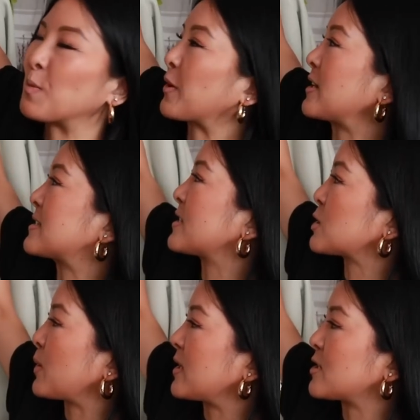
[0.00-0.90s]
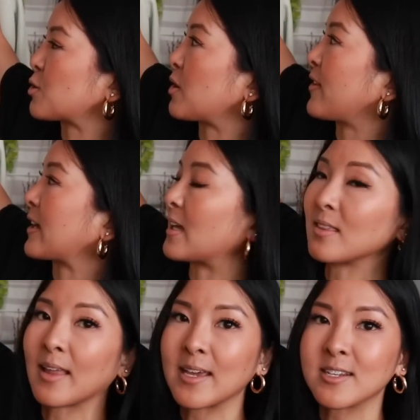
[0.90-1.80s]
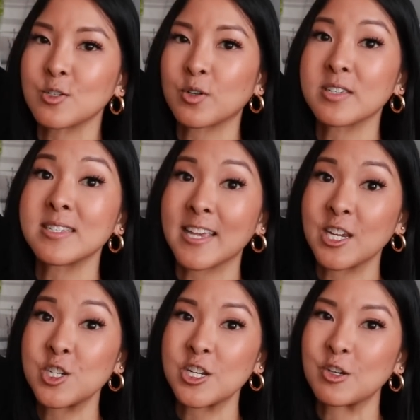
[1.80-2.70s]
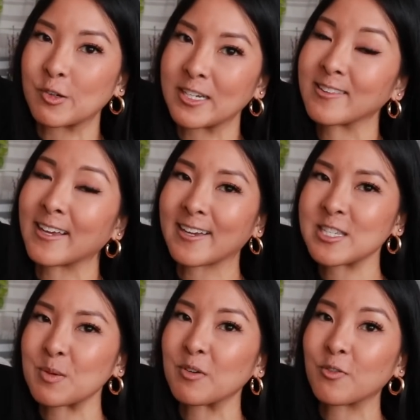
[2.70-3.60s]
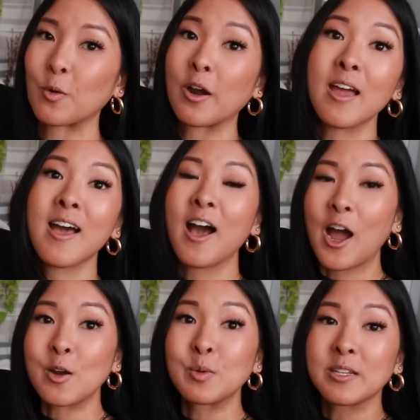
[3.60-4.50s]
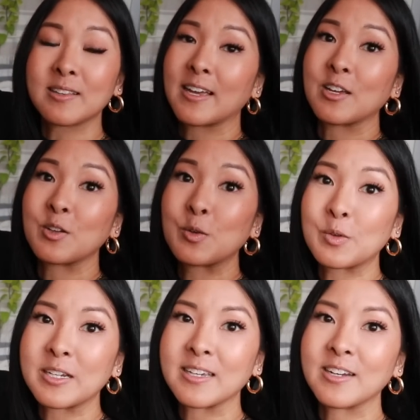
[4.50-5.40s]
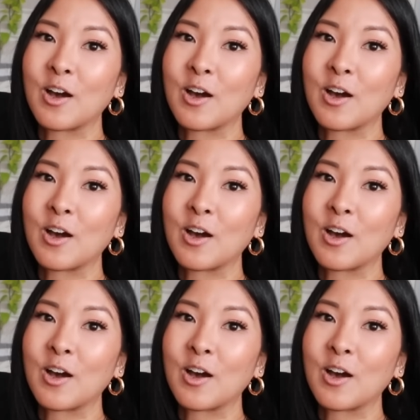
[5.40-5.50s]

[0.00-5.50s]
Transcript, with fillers: whereas this one is sort of like a light sort of sagey green. Like I said before, I really like green,